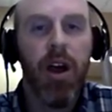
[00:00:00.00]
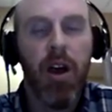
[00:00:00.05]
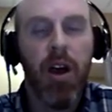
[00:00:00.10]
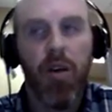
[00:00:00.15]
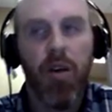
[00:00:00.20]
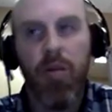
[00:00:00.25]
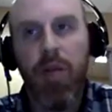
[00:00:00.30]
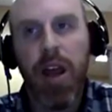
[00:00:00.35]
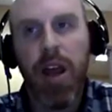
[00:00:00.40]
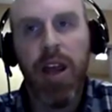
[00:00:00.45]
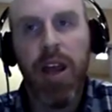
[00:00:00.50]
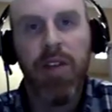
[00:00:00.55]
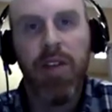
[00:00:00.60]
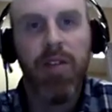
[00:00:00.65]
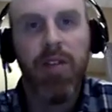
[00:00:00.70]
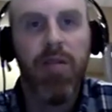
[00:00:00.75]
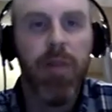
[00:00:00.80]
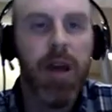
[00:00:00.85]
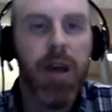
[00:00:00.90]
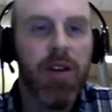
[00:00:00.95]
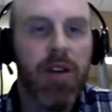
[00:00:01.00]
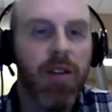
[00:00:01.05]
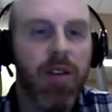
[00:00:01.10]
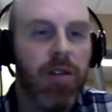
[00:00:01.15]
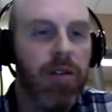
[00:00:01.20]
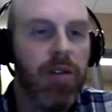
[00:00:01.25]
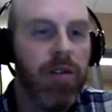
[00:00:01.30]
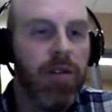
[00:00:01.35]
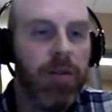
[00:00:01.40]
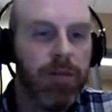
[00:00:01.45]
a range of
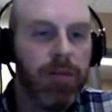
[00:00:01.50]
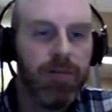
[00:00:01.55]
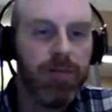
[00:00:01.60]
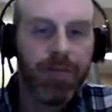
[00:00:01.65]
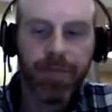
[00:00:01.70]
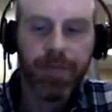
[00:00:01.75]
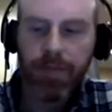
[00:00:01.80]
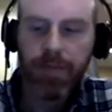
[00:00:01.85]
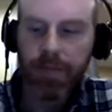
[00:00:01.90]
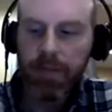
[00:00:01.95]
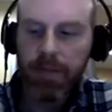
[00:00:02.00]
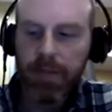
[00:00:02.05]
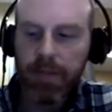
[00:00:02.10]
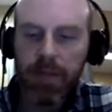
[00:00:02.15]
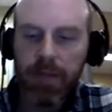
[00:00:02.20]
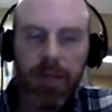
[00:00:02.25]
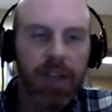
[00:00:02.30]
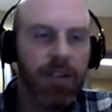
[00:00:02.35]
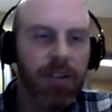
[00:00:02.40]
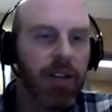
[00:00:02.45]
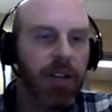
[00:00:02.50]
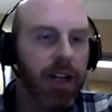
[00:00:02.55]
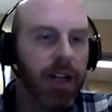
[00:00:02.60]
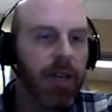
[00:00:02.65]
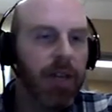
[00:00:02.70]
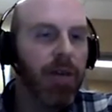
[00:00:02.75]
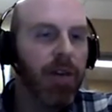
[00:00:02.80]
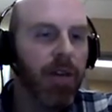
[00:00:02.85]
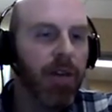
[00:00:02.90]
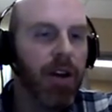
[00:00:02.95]
patients. And so that
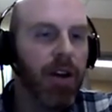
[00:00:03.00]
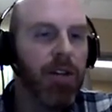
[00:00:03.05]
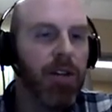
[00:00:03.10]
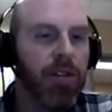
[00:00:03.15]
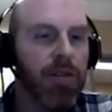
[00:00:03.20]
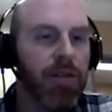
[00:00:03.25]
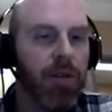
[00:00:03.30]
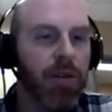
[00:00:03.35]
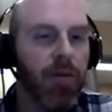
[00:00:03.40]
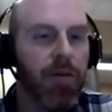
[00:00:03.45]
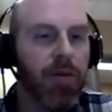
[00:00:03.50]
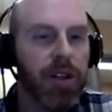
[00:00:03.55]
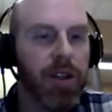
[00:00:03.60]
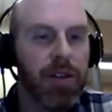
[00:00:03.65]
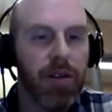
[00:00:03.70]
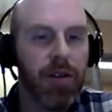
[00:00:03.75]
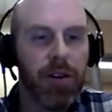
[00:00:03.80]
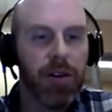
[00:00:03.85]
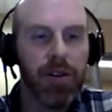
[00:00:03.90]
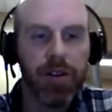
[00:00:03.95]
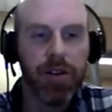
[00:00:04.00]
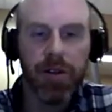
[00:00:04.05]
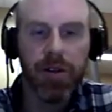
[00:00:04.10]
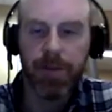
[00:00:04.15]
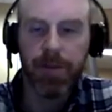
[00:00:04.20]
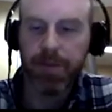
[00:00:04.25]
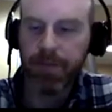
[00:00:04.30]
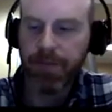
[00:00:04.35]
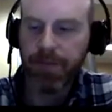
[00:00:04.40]
can be a very useful resource.